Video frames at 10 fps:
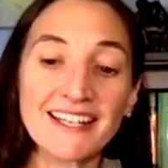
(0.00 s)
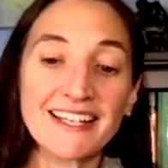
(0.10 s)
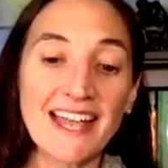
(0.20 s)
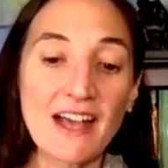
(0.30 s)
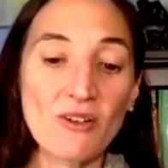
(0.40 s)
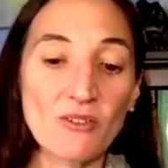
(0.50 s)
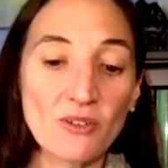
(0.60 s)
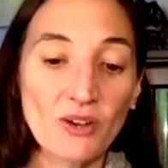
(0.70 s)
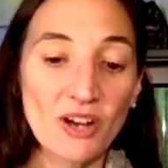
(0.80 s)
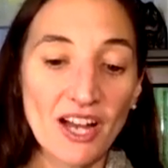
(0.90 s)
Now,
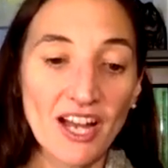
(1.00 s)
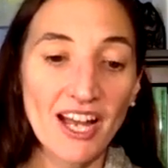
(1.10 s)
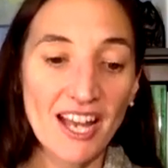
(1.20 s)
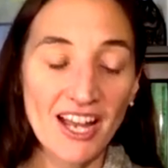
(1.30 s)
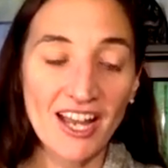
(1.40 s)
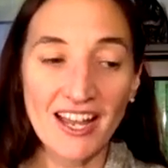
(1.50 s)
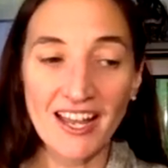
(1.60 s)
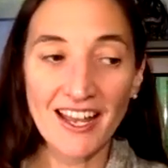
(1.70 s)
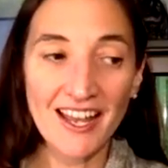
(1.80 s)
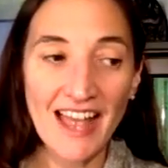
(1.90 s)

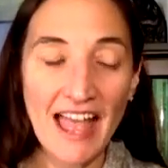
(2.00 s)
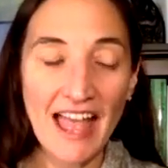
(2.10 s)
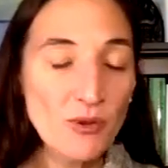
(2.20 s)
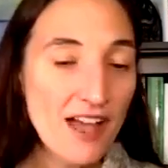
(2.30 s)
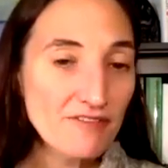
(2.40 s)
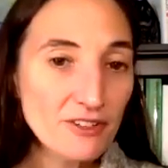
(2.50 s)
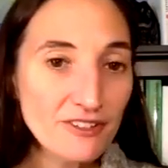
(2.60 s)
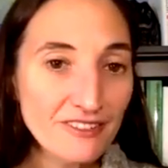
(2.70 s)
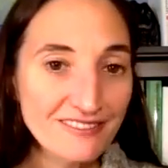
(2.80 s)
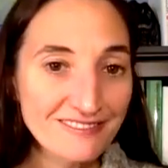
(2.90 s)
have you ever
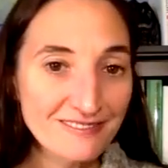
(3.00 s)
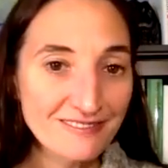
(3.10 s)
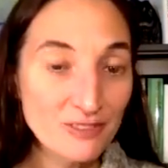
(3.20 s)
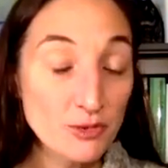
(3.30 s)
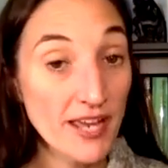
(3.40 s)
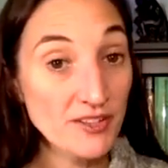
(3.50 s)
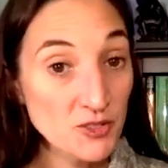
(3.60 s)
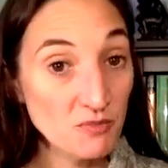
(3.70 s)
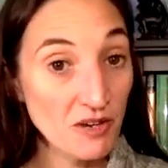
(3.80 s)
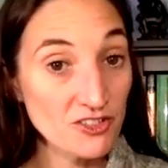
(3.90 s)
drank
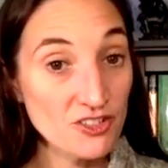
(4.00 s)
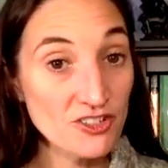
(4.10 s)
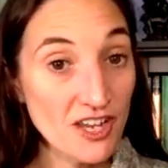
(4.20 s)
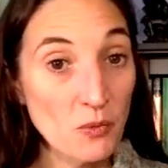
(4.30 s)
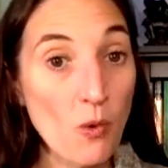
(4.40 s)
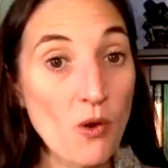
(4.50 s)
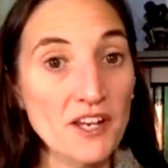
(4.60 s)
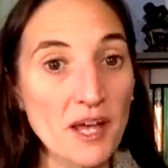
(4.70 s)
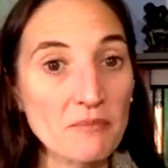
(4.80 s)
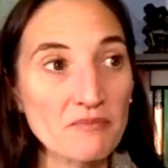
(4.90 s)
too much and
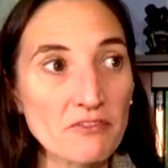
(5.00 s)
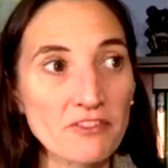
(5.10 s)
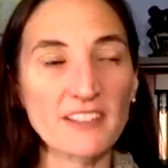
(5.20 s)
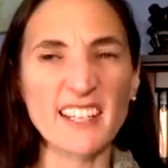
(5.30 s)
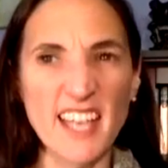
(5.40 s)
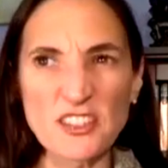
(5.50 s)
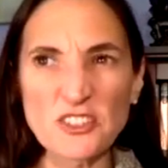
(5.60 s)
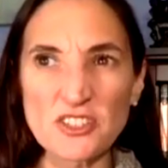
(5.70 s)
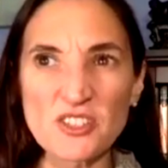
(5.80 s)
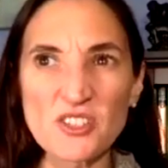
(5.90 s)
woken up feeling
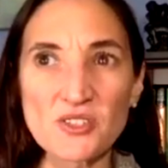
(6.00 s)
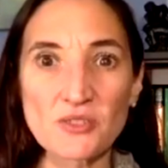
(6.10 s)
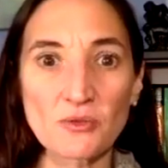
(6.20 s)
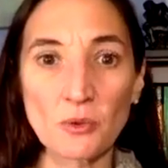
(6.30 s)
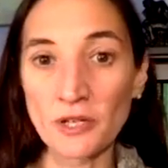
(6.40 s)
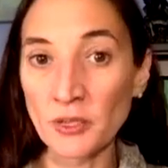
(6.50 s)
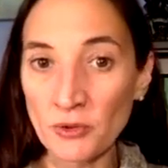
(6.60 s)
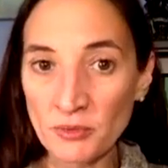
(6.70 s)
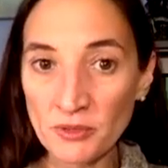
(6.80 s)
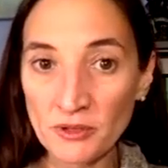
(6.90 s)
anxious or
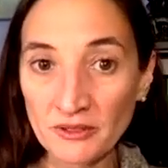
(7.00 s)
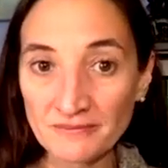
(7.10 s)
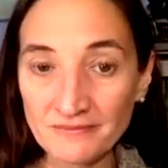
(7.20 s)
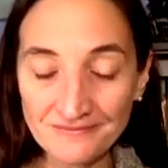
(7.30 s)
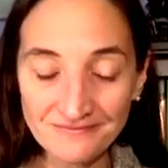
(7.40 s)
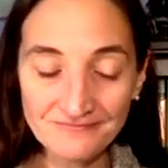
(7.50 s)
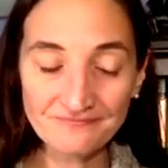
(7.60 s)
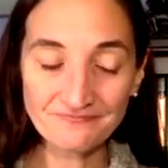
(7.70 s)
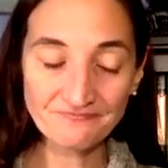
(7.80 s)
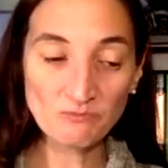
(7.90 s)
irritable?
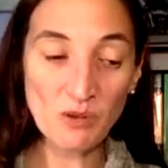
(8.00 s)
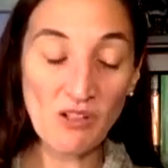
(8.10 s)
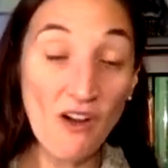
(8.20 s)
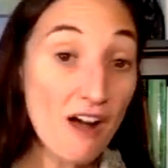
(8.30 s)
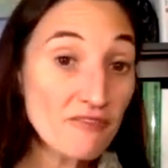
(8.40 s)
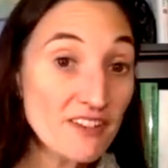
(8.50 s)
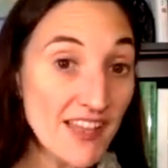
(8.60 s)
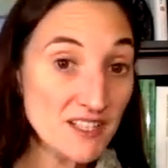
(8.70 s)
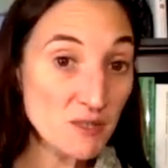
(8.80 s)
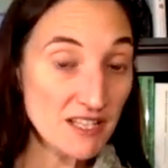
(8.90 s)
Well, often
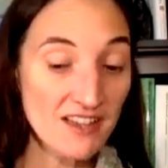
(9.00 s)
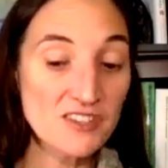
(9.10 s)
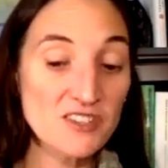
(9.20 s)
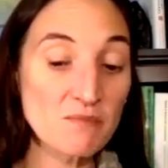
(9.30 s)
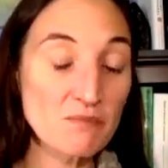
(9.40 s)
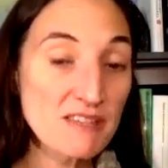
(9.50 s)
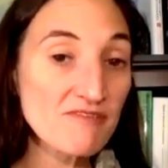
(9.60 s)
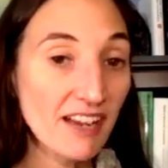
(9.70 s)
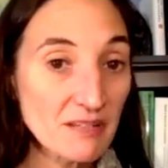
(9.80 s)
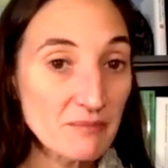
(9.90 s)
that's because the B
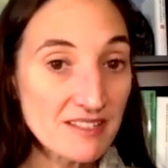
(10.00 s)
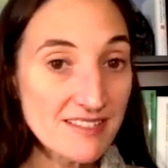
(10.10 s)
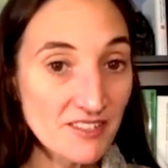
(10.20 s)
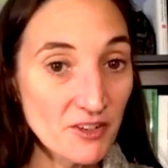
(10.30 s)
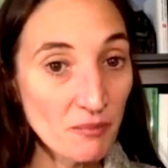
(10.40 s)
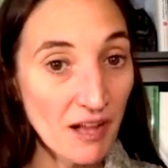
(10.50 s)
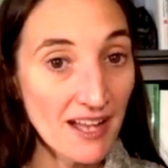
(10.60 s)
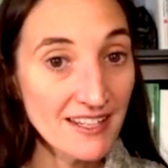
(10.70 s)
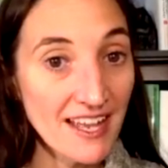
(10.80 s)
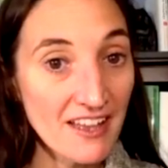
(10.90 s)
vitamins in your
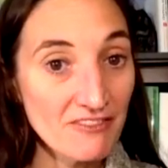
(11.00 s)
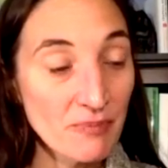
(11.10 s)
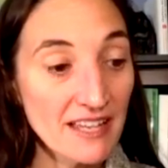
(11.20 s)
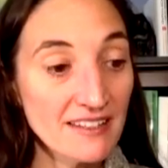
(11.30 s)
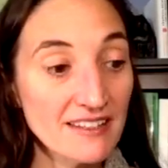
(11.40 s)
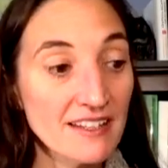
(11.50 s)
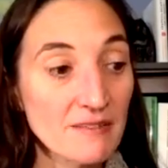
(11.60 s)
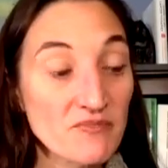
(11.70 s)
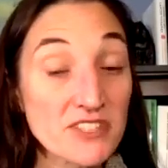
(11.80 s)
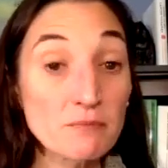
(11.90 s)
body have been
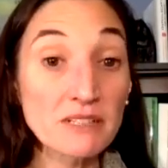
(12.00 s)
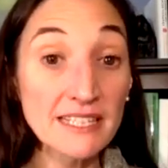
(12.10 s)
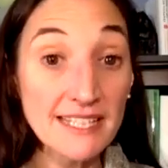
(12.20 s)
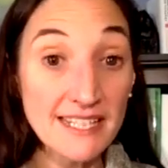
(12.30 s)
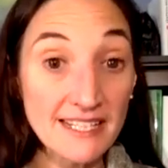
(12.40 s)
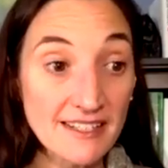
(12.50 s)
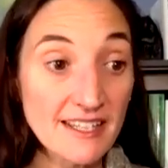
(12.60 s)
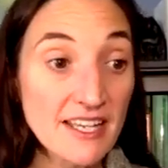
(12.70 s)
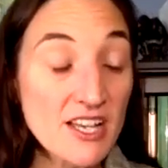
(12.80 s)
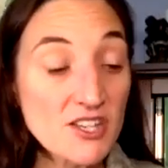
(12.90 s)
depleted
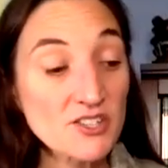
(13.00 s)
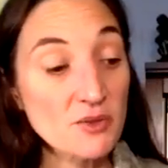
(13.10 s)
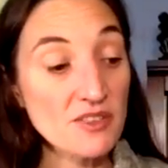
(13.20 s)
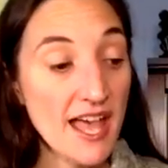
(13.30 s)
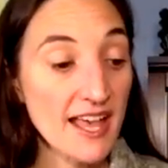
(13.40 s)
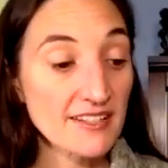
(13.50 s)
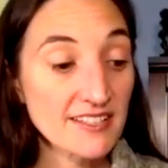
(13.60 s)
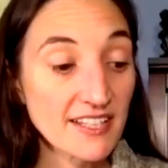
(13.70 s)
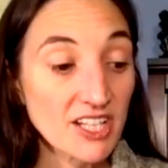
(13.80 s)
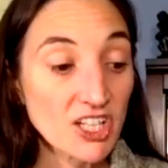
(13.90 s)
so that
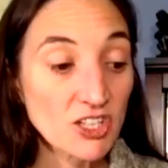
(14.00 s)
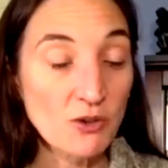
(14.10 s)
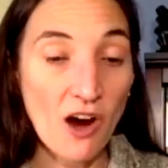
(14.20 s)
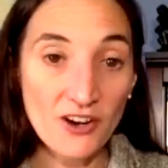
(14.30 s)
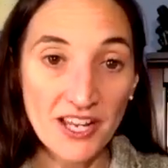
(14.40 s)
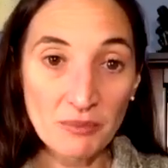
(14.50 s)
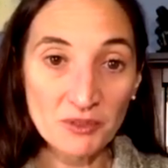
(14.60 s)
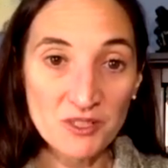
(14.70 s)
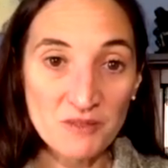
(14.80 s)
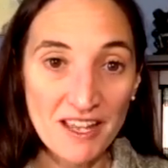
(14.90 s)
you aren't able
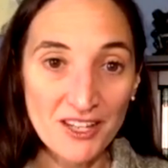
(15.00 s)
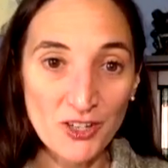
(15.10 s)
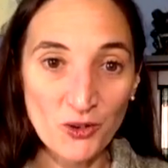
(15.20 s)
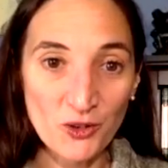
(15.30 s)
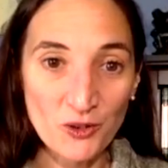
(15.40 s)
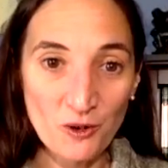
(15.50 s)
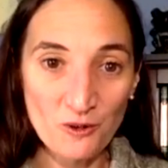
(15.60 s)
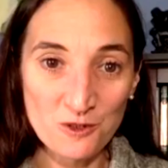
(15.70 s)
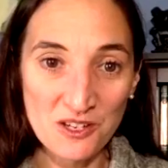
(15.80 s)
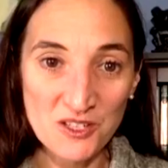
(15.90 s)
to make your
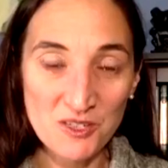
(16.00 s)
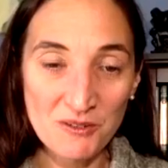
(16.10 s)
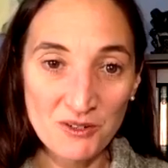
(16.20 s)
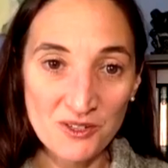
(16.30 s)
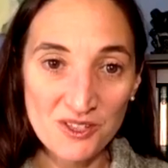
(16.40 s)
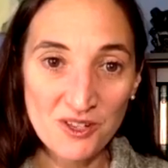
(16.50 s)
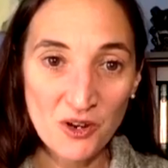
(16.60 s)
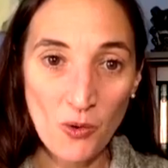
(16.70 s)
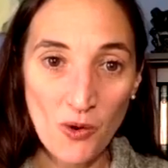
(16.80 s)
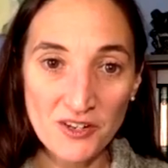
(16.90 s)
neurotransmitters
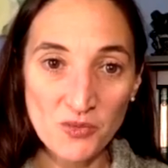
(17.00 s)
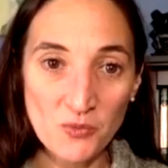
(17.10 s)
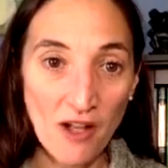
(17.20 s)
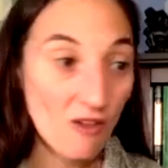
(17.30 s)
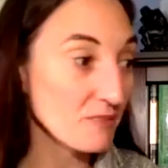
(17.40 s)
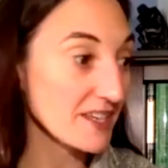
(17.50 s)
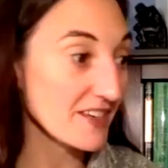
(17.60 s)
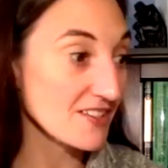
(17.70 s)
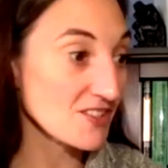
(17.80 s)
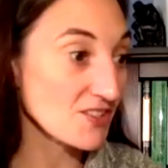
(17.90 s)
quite as well,
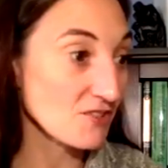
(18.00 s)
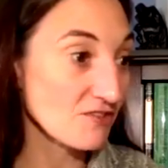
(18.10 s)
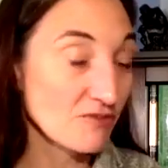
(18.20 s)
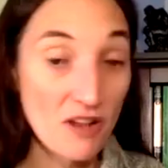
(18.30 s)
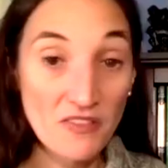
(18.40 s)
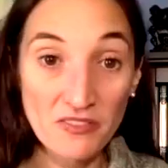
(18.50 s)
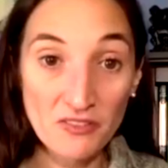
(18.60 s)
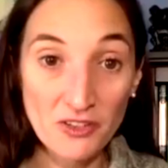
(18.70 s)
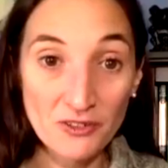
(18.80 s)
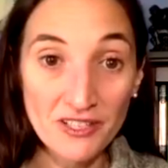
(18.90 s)
because you've run,
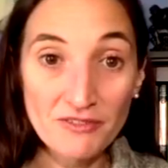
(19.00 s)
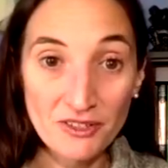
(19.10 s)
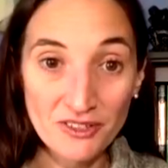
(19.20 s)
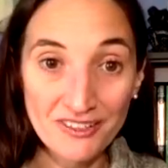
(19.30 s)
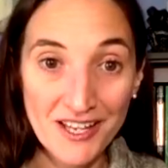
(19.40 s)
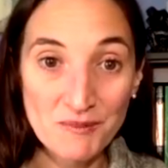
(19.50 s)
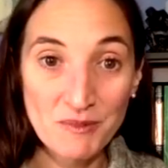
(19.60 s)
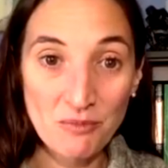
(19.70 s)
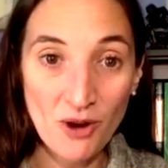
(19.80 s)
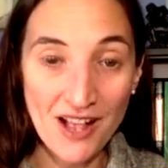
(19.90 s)
your liver has
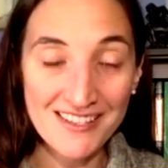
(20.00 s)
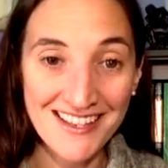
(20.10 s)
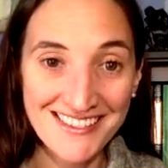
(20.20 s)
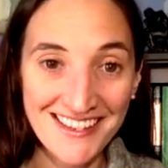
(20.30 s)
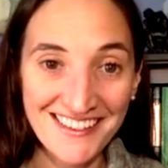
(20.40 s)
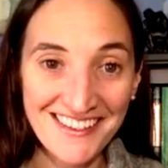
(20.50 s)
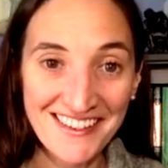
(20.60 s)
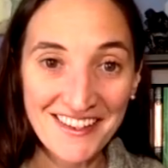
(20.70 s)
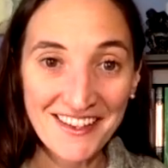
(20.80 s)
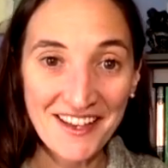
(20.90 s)
been processing
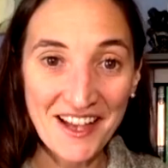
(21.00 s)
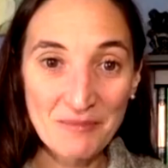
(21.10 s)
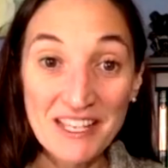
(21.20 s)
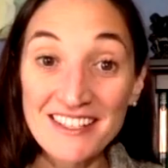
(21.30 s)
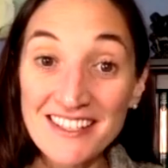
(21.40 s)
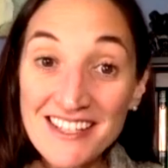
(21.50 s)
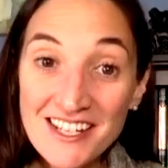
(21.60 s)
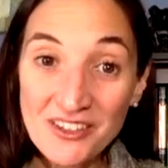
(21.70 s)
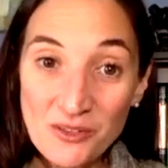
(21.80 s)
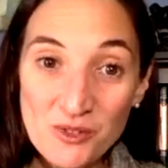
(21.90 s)
um, and
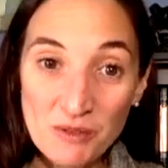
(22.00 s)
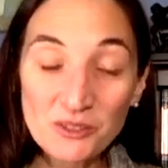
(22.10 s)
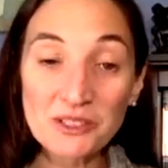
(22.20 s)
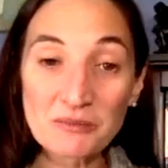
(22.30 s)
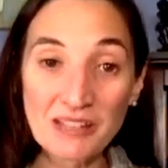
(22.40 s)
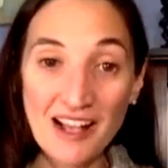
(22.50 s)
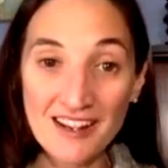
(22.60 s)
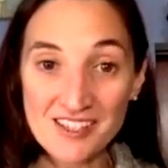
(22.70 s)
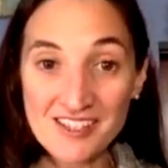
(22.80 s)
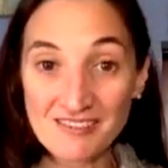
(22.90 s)
needing those building
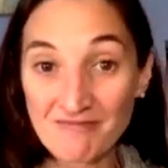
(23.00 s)
blocks